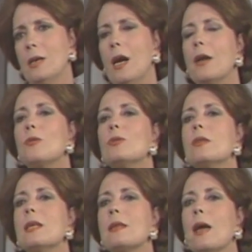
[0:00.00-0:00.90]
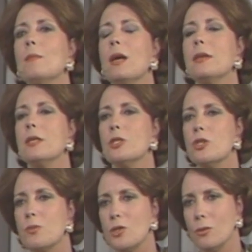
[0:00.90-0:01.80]
I thought that I'm an
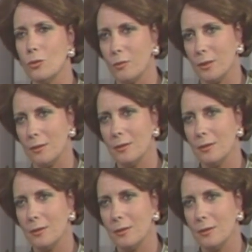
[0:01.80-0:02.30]
Egyptian woman.